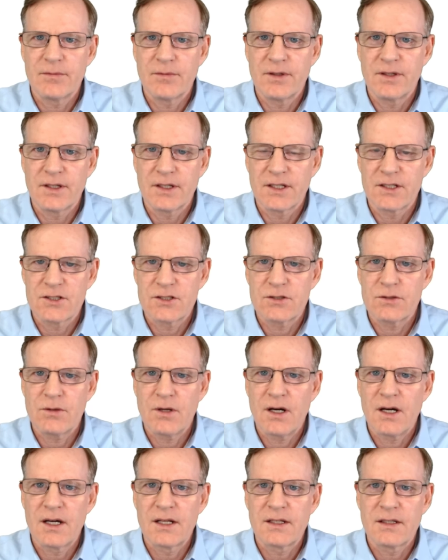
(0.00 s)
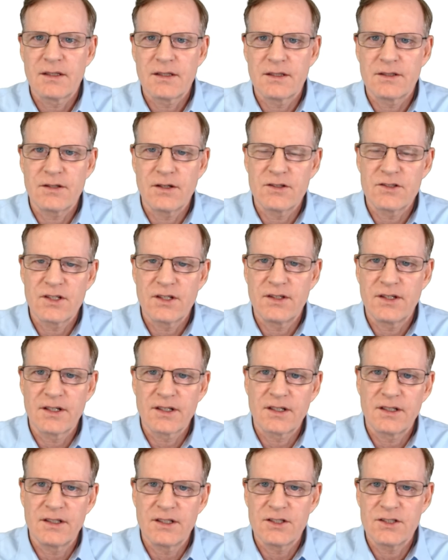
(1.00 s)
When it gets too hot, it turns on the air
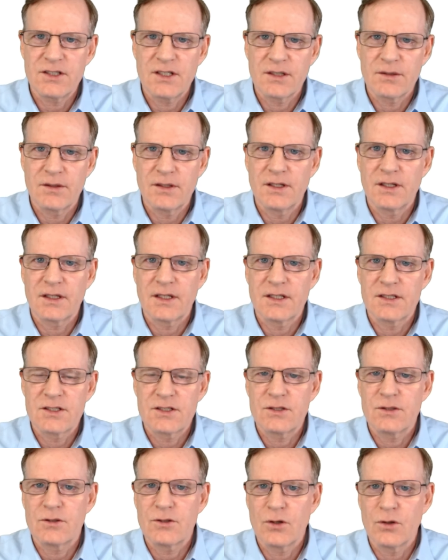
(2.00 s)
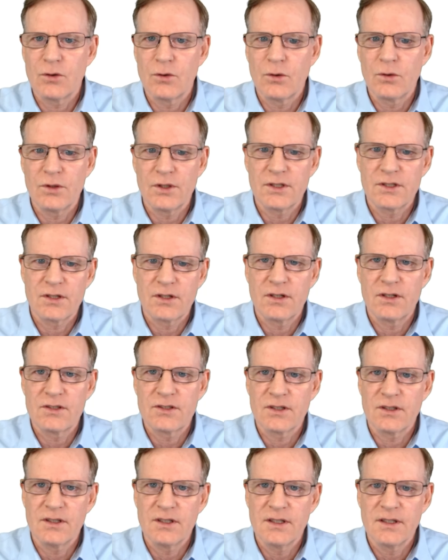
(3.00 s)
conditioning. When it gets too cold, it turns
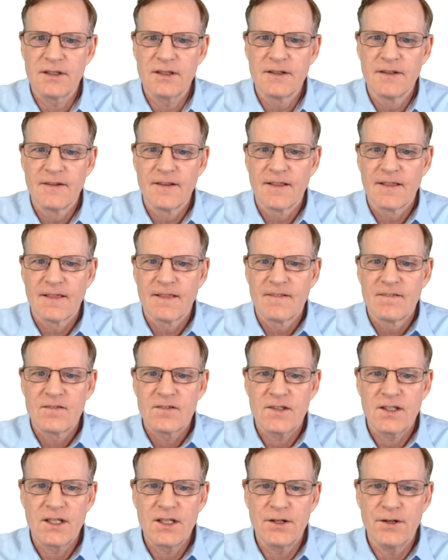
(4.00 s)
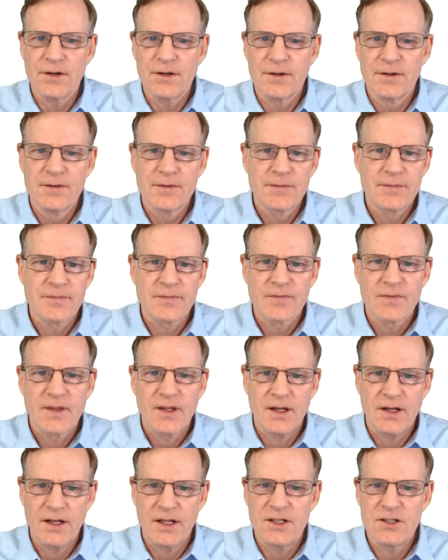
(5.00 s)
on the heater.
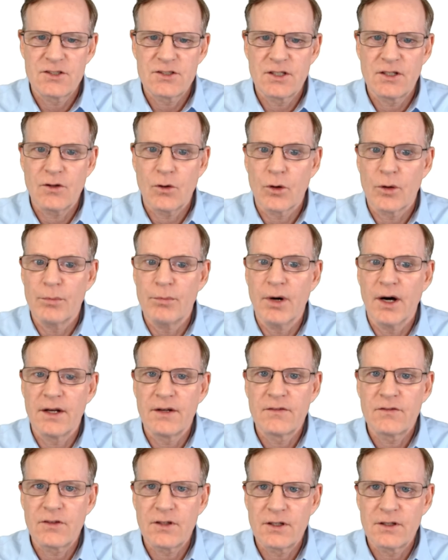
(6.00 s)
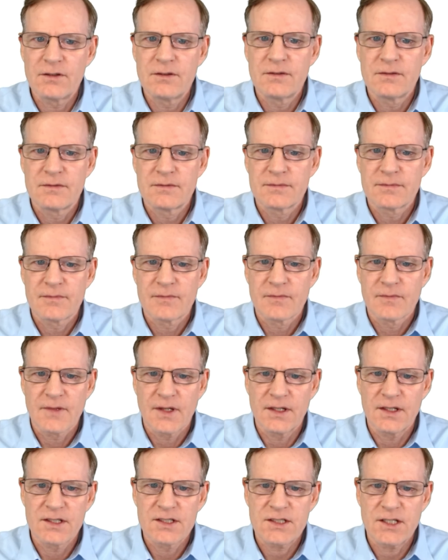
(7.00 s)
An instant or button flow,
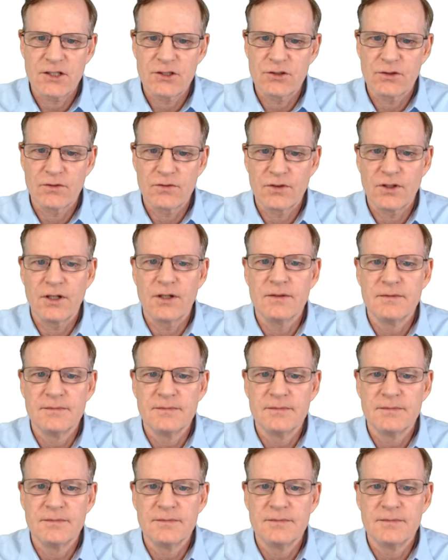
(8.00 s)
and a scheduled flow.